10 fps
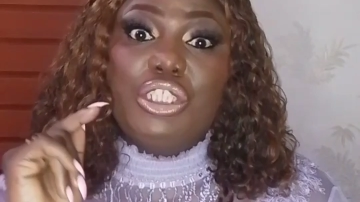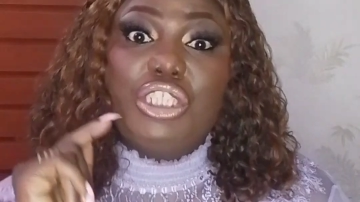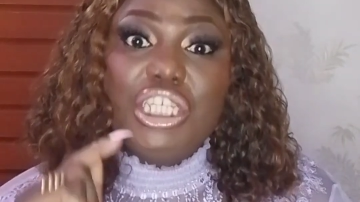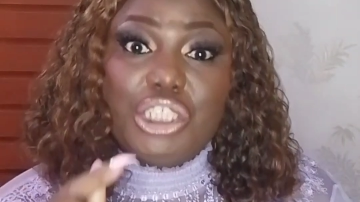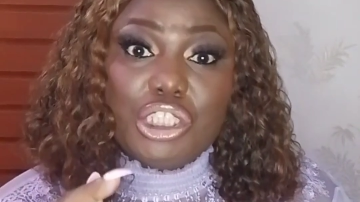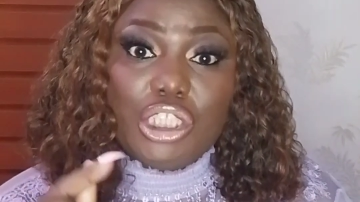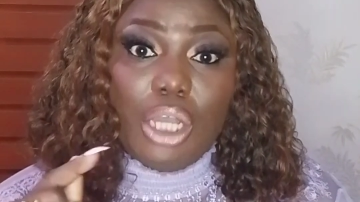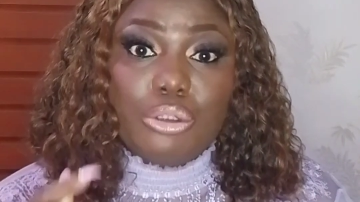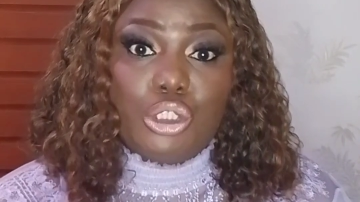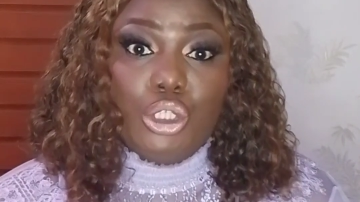
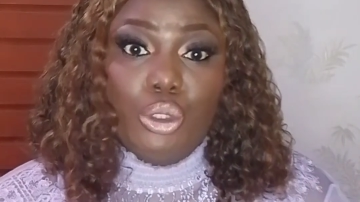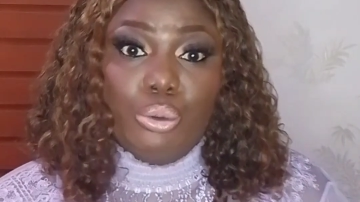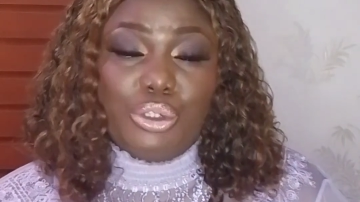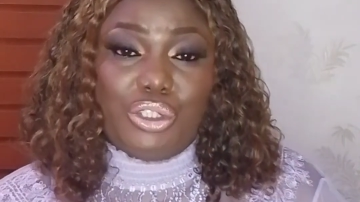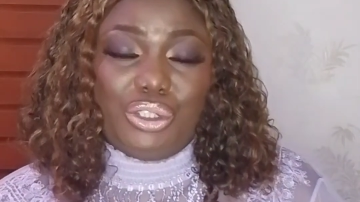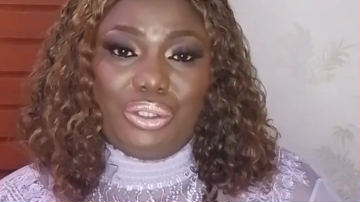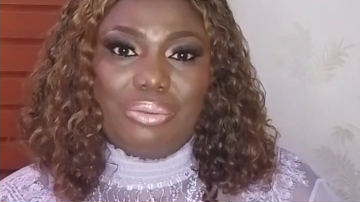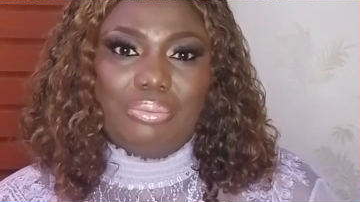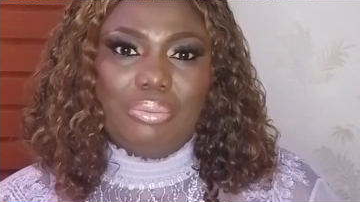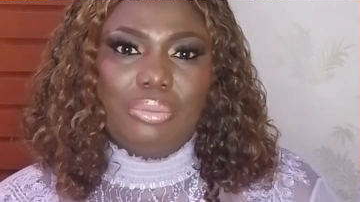digital tools.
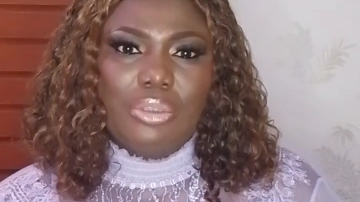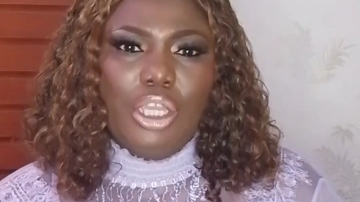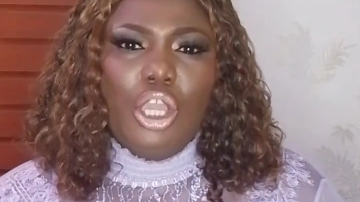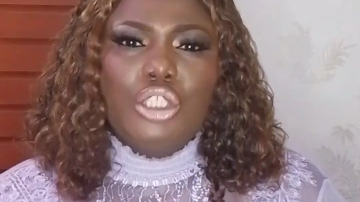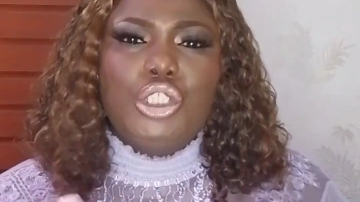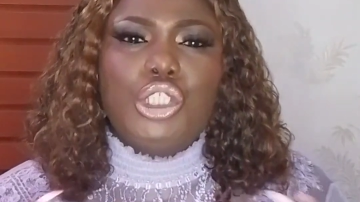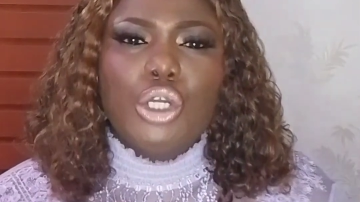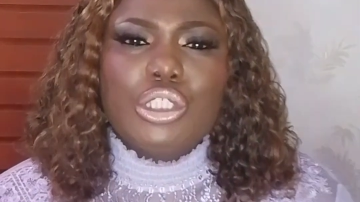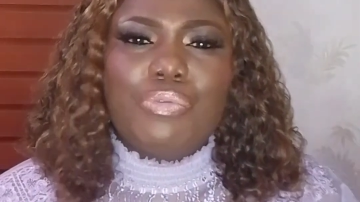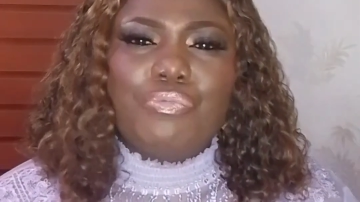
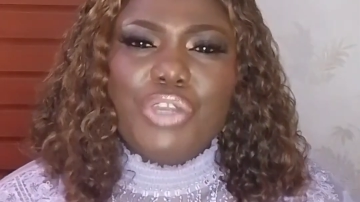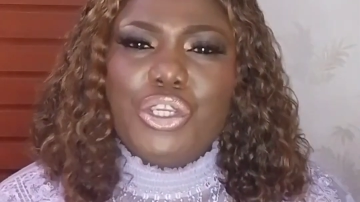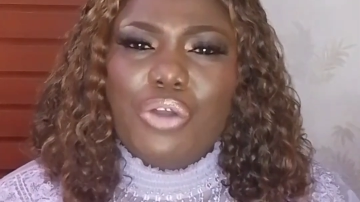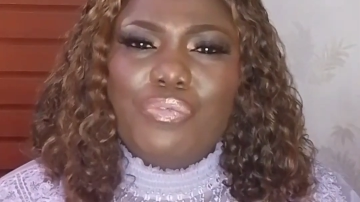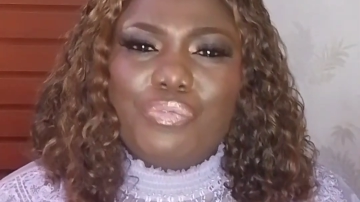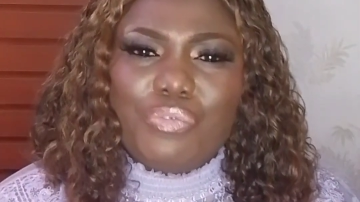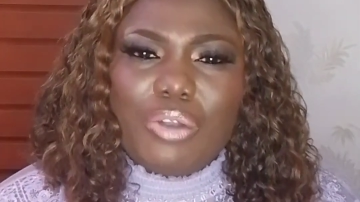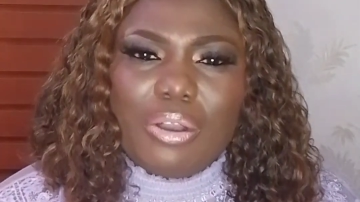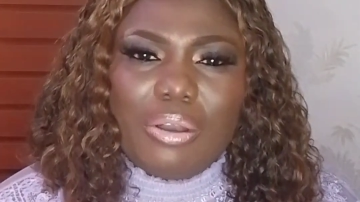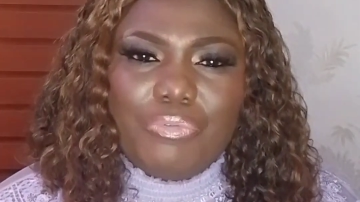Use video
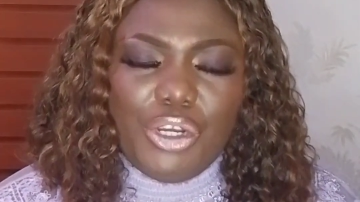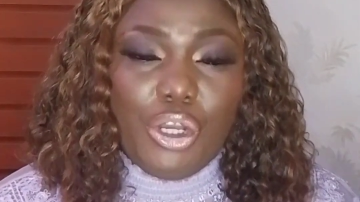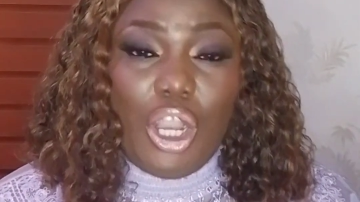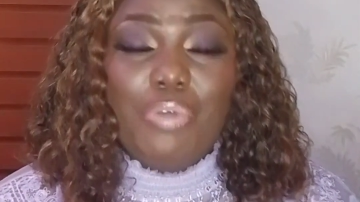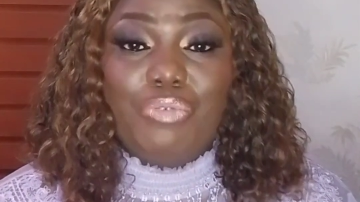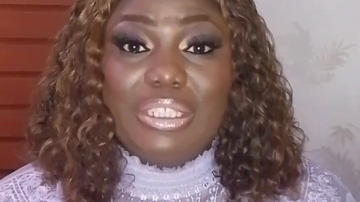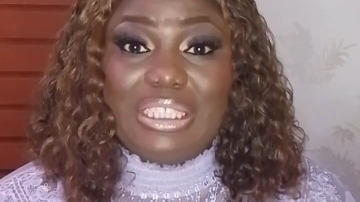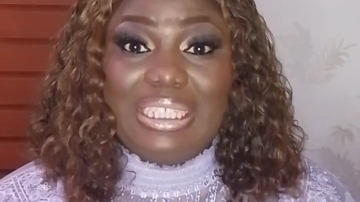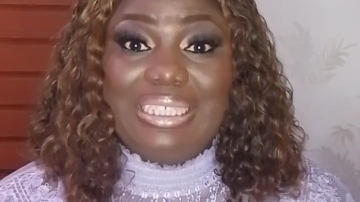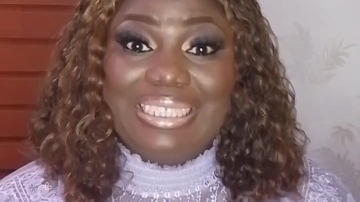
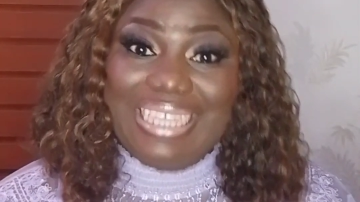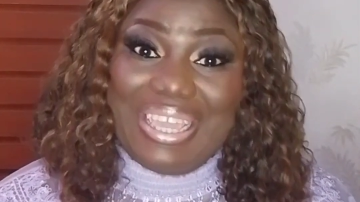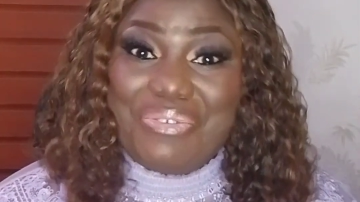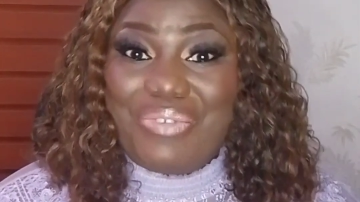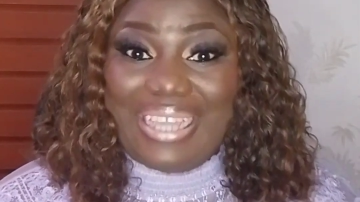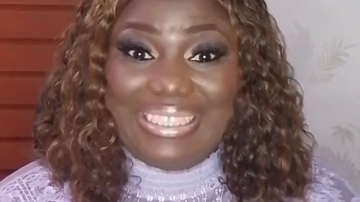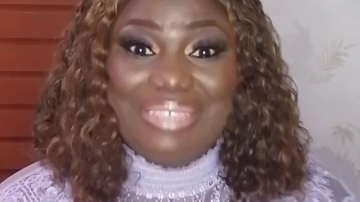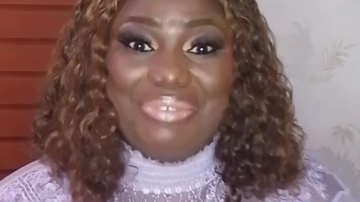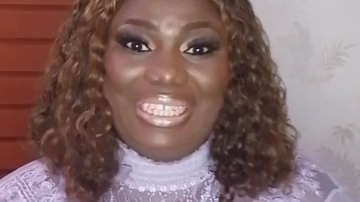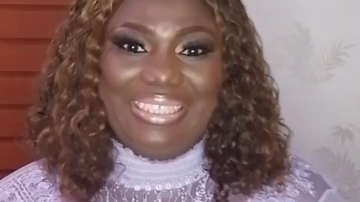conferencing
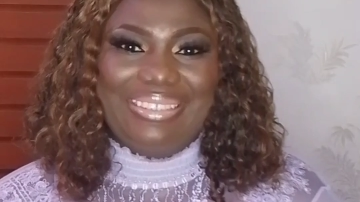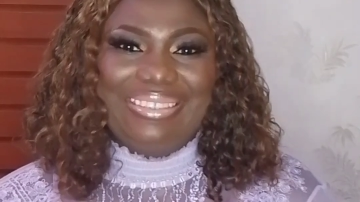effectively.